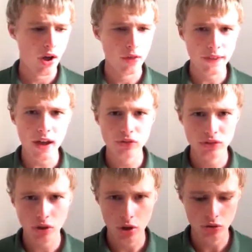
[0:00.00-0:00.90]

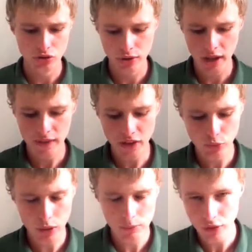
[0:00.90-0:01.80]
$1,000, okay?
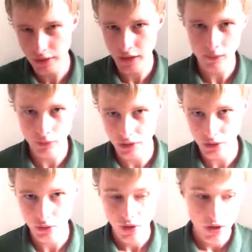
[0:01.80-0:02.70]
That's what I'm trying to cover
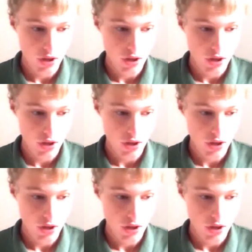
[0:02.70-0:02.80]
here.